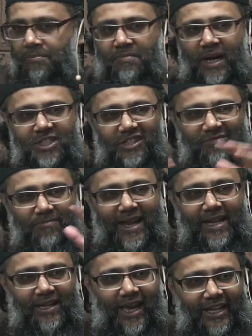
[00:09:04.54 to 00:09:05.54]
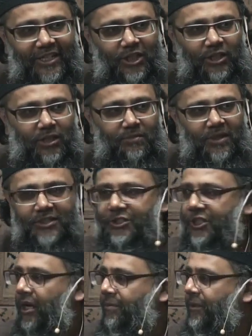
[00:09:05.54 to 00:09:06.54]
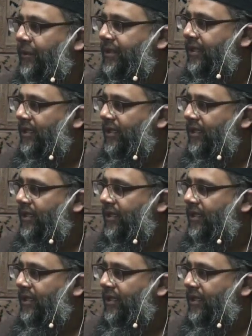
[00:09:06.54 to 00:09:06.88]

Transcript: much of mainland Europe toppled